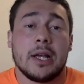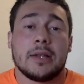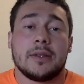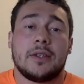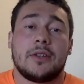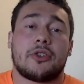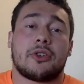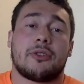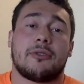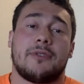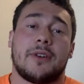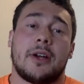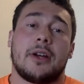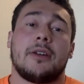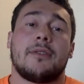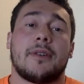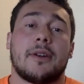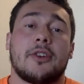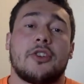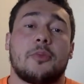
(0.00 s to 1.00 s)
These are very,
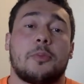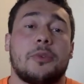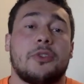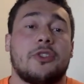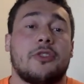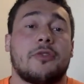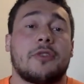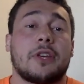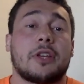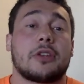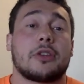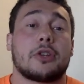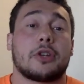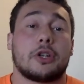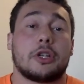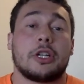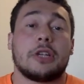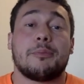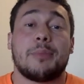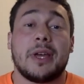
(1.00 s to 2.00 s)
very specific
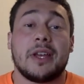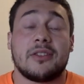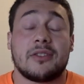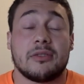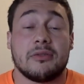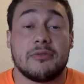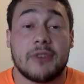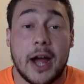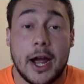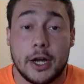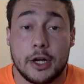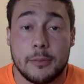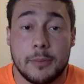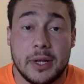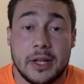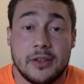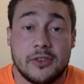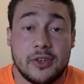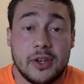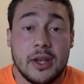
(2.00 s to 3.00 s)
learning-based
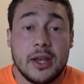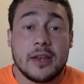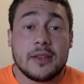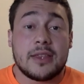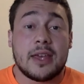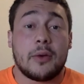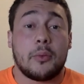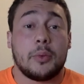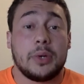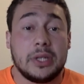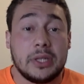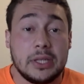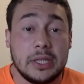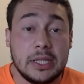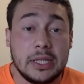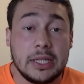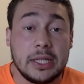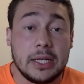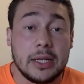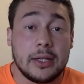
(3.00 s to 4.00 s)
environments that we
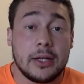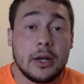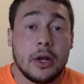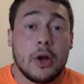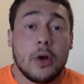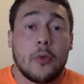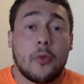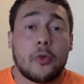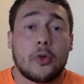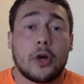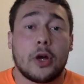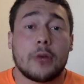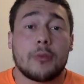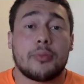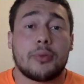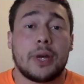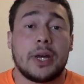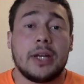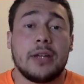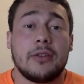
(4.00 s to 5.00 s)
need for our
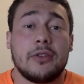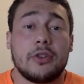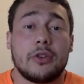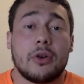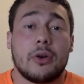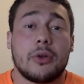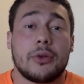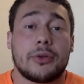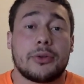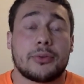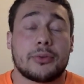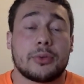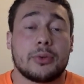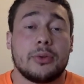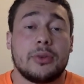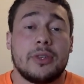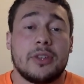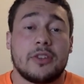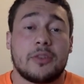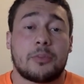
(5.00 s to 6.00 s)
brain to go through
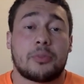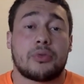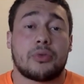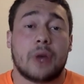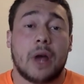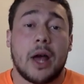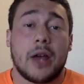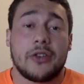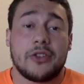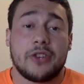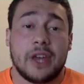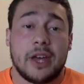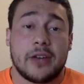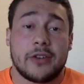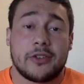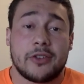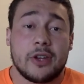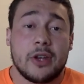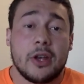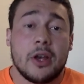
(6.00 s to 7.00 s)
this
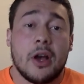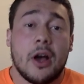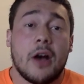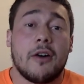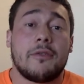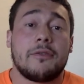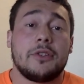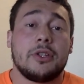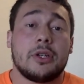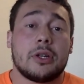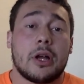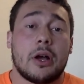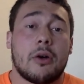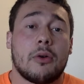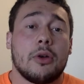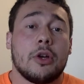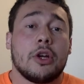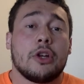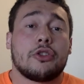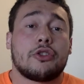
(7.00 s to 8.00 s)
process of,
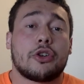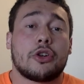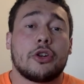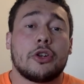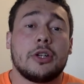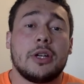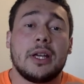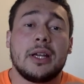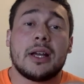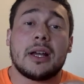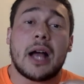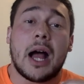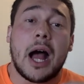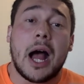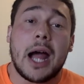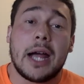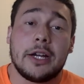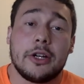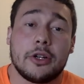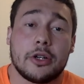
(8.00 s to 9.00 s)
turning
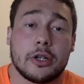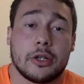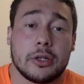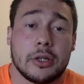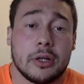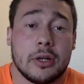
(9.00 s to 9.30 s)
iron